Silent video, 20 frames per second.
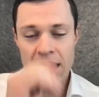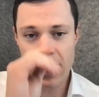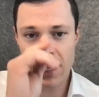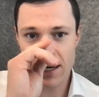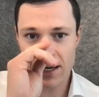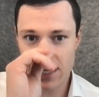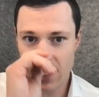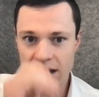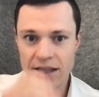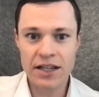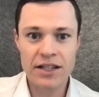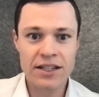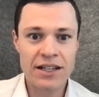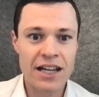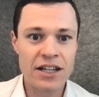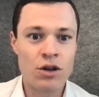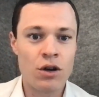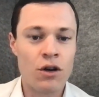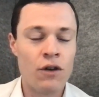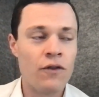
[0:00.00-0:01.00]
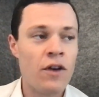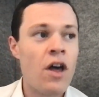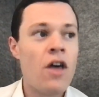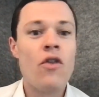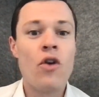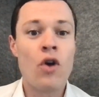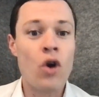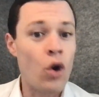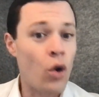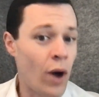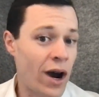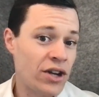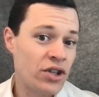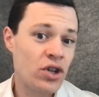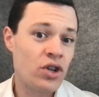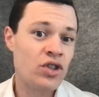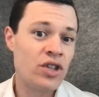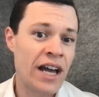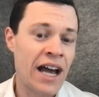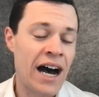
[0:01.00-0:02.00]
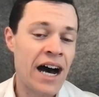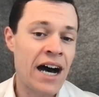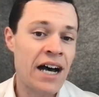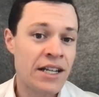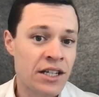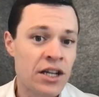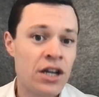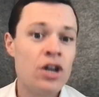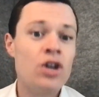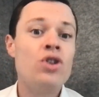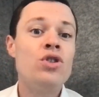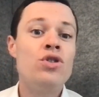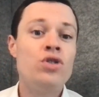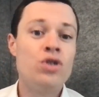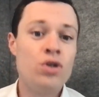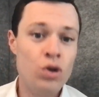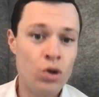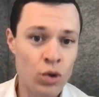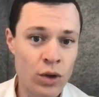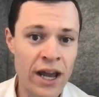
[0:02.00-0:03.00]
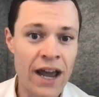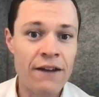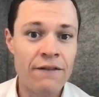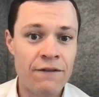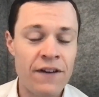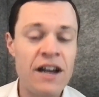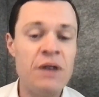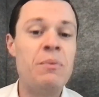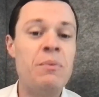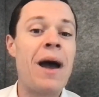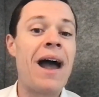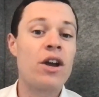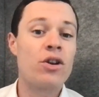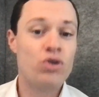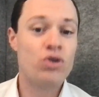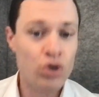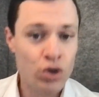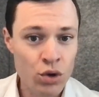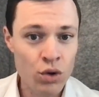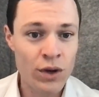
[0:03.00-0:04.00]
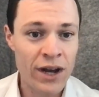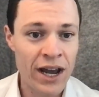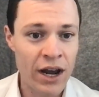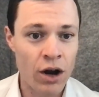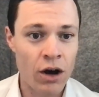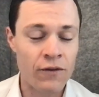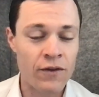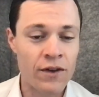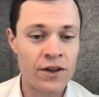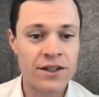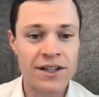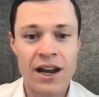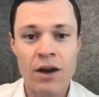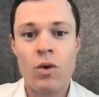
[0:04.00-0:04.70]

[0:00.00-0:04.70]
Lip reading: in the sense of the questions they ask to get feedback, to get offers.